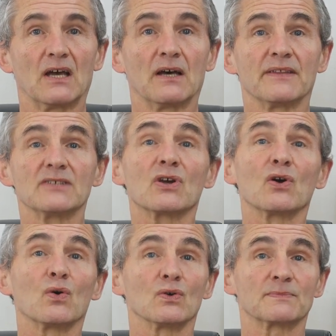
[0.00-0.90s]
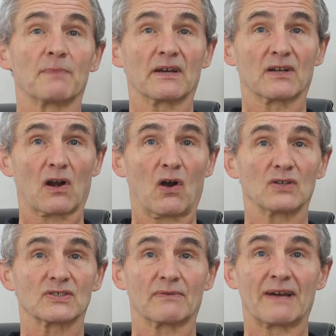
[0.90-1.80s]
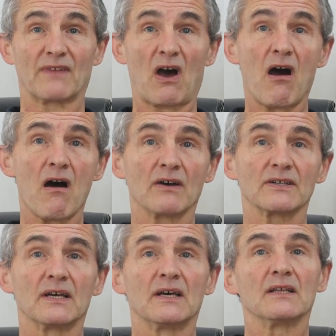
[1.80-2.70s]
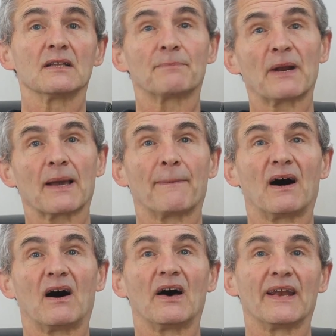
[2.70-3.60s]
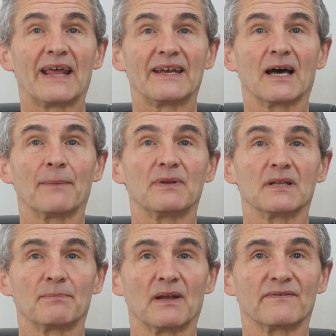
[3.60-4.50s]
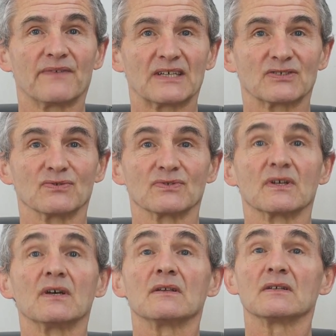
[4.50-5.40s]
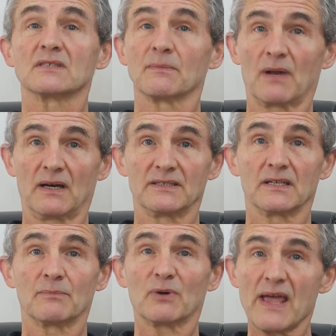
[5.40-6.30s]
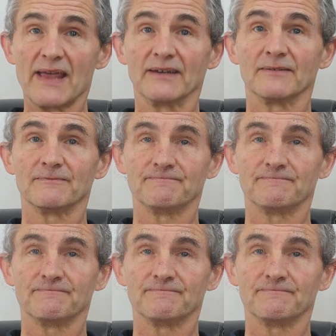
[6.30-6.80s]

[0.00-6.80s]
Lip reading: and this can cause blood clots around the heart that break apart and end up in the blood vessels that supply to the brain.